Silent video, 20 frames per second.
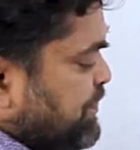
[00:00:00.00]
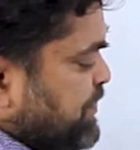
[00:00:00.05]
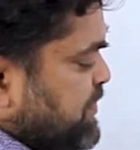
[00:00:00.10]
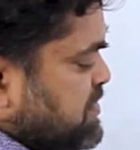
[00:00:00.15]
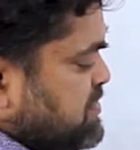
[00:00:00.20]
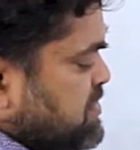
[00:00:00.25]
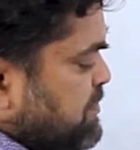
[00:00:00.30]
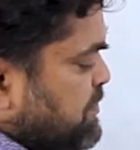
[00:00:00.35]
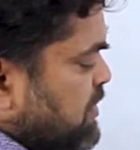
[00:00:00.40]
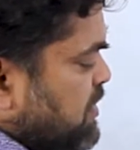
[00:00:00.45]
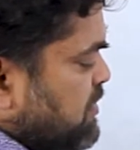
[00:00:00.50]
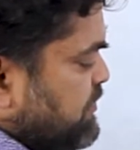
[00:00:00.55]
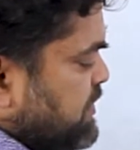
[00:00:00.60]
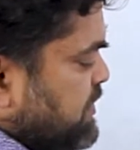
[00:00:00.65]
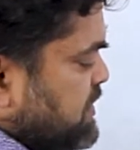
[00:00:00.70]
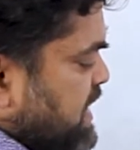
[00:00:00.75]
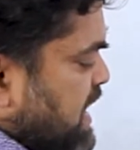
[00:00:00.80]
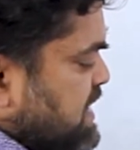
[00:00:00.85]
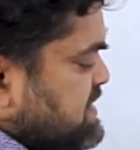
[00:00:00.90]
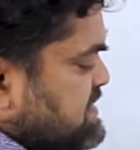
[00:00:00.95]
topple
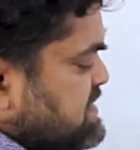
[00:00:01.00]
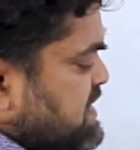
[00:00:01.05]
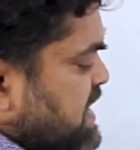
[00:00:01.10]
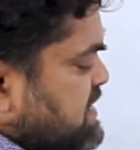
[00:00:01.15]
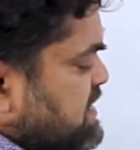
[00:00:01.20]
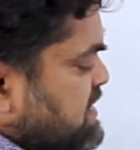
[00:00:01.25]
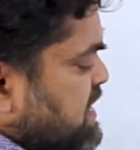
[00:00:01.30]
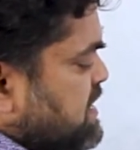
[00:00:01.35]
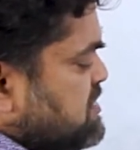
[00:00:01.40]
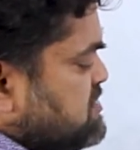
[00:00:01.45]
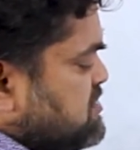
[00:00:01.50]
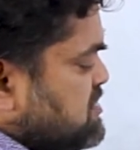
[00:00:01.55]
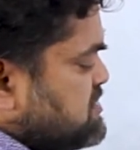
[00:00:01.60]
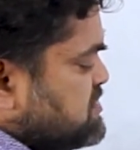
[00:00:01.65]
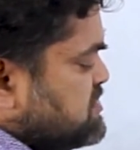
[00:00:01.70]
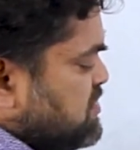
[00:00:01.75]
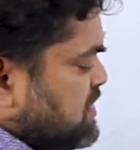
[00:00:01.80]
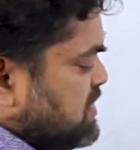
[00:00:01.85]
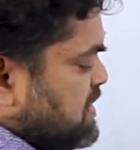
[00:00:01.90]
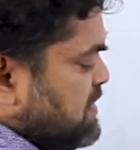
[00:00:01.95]
over that side, then it
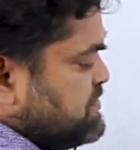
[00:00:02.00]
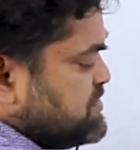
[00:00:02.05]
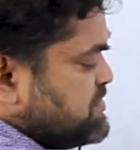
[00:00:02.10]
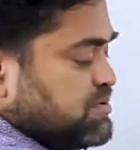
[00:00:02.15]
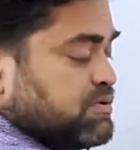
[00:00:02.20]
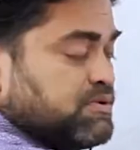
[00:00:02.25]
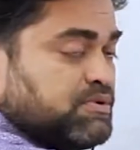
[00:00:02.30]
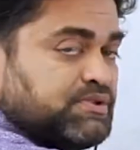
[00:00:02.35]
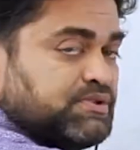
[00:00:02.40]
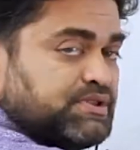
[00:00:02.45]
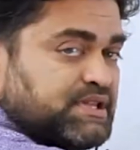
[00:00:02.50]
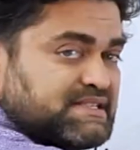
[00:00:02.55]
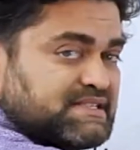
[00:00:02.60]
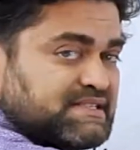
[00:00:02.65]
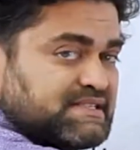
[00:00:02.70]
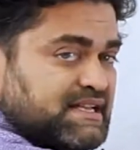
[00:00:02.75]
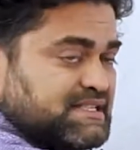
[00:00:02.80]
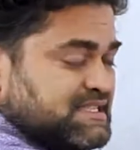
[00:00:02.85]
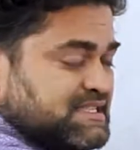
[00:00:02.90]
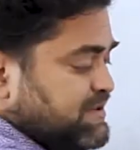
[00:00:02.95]
also comes to this
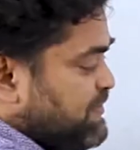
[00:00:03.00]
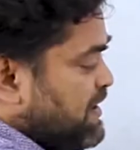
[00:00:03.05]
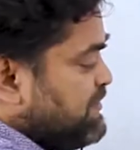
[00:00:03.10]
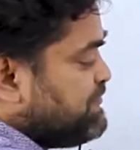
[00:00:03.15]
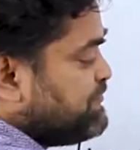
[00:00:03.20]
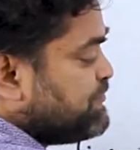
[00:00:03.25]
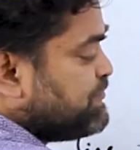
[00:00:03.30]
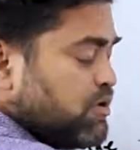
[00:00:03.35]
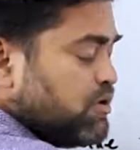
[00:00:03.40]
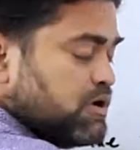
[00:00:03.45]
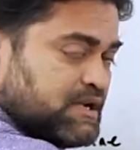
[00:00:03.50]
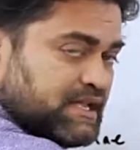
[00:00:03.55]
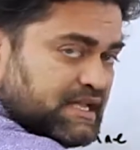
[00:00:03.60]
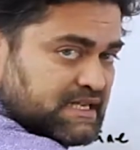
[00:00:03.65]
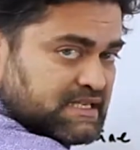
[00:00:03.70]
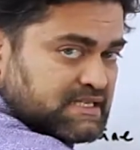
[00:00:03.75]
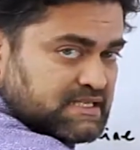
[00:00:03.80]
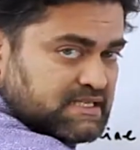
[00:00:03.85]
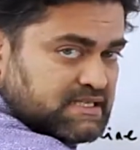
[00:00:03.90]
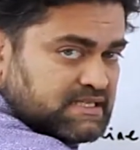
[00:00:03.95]
side. So if I fold
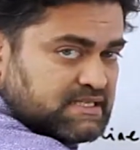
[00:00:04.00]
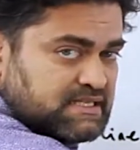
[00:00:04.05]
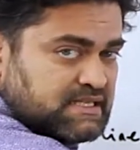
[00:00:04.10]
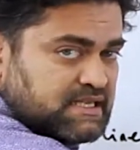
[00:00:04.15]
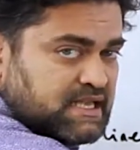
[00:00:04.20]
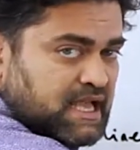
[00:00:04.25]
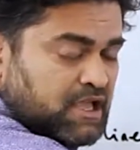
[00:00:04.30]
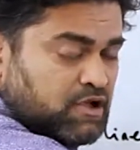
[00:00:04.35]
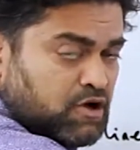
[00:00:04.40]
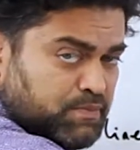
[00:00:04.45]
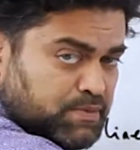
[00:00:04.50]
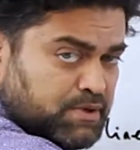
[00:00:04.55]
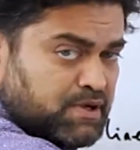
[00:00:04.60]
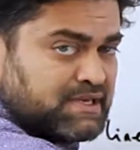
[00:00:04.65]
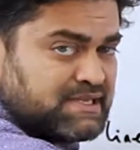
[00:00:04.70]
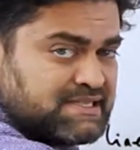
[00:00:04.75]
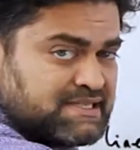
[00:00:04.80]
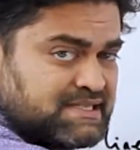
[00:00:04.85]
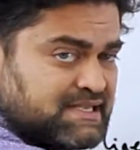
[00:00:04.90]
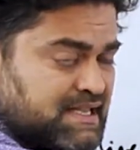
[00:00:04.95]
it, I hope you
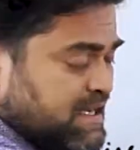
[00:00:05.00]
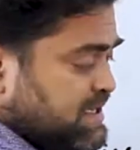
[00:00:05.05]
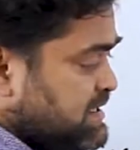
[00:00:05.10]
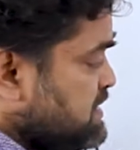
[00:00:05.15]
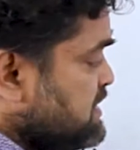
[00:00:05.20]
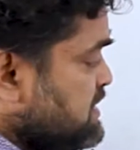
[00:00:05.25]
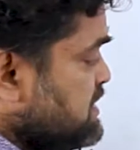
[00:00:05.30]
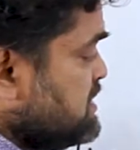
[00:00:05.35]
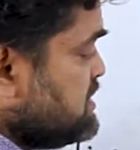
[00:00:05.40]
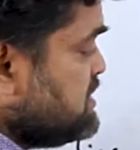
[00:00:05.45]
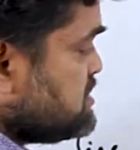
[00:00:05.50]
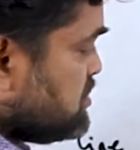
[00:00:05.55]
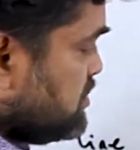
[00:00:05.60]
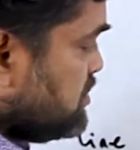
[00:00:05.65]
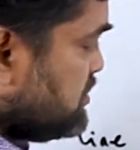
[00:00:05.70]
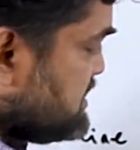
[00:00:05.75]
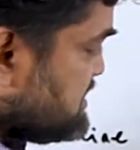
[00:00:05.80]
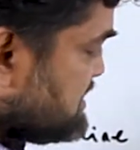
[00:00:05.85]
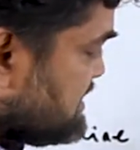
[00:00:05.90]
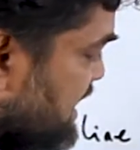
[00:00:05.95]
understand. So
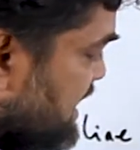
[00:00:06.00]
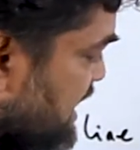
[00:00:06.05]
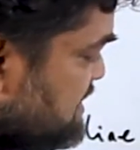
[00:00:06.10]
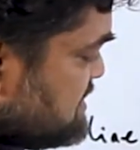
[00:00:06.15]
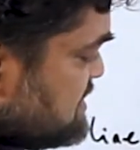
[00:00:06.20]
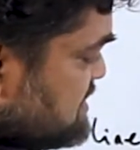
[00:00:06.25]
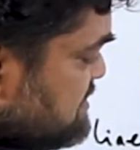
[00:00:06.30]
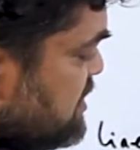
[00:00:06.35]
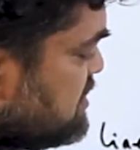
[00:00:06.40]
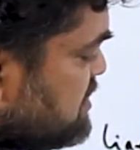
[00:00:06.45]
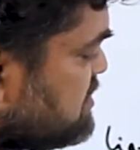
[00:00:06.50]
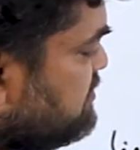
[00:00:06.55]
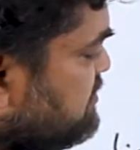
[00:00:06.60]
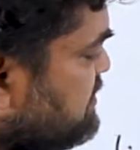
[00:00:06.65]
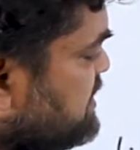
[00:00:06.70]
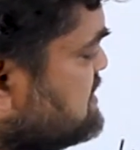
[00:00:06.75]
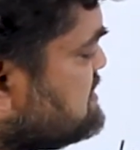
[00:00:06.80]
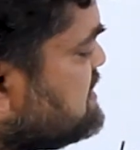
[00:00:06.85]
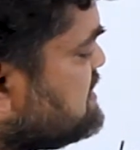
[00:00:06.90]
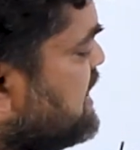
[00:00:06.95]
this line symmetry
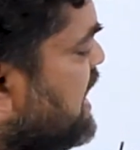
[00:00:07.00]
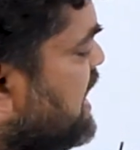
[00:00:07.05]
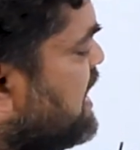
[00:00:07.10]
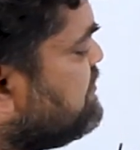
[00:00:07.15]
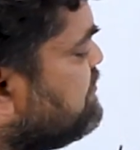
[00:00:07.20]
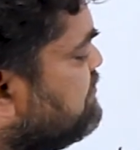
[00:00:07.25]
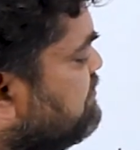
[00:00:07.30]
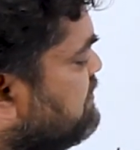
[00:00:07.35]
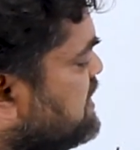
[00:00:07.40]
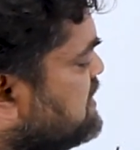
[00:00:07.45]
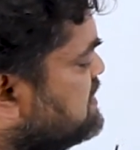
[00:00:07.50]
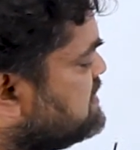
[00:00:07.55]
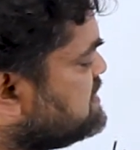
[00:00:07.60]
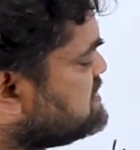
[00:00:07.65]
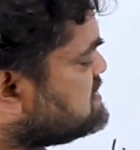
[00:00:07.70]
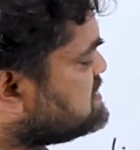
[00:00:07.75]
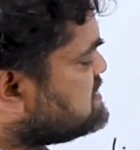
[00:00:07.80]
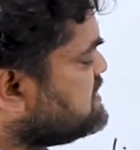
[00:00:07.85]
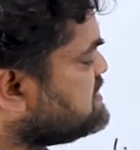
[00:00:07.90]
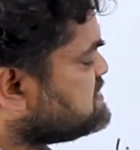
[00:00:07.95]
means that I have made
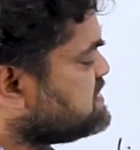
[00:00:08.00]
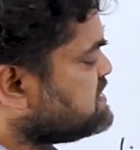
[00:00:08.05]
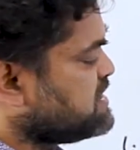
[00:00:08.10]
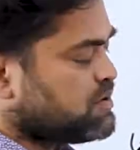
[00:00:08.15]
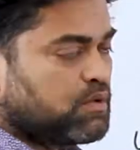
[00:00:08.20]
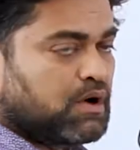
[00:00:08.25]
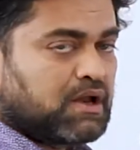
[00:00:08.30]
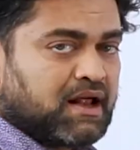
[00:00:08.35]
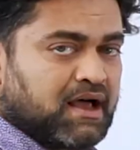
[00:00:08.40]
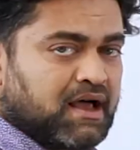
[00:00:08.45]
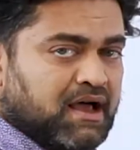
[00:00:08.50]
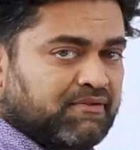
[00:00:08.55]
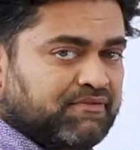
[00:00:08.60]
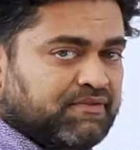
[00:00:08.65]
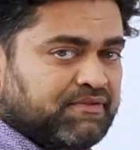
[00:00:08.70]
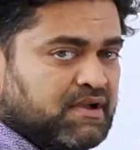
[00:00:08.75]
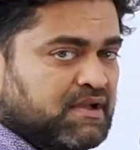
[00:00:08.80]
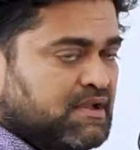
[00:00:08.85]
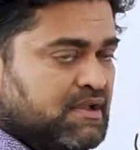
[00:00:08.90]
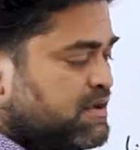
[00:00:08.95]
these things equal
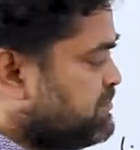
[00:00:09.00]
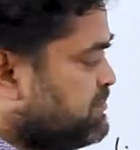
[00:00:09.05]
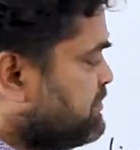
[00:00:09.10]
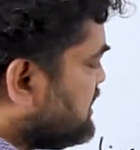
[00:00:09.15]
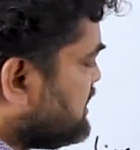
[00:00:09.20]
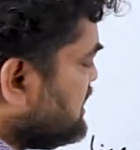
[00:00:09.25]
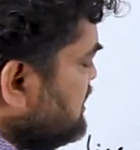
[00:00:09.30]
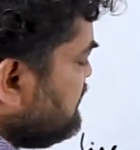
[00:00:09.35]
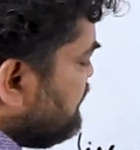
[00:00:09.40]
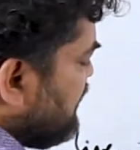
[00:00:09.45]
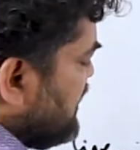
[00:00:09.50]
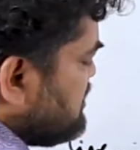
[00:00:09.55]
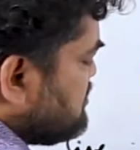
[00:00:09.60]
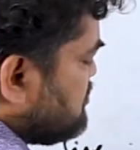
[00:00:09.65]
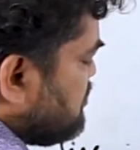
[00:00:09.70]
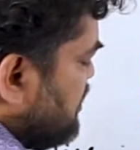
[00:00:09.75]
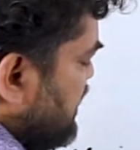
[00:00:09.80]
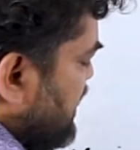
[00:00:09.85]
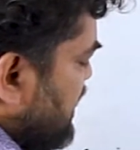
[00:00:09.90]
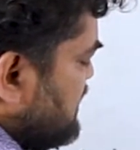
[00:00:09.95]
half. But if I
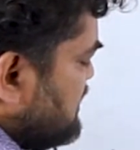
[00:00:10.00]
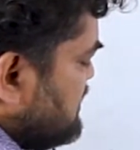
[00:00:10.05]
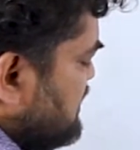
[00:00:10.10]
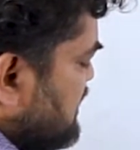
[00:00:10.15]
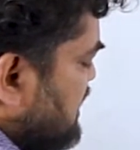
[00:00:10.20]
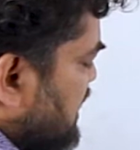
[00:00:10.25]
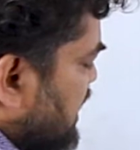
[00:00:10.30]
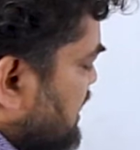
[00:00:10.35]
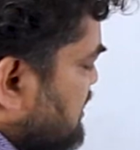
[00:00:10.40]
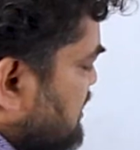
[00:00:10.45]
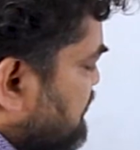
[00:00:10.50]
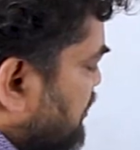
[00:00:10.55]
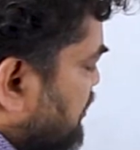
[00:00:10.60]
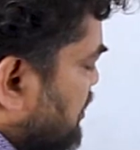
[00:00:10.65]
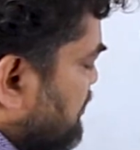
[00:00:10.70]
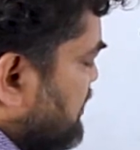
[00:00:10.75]
draw another line from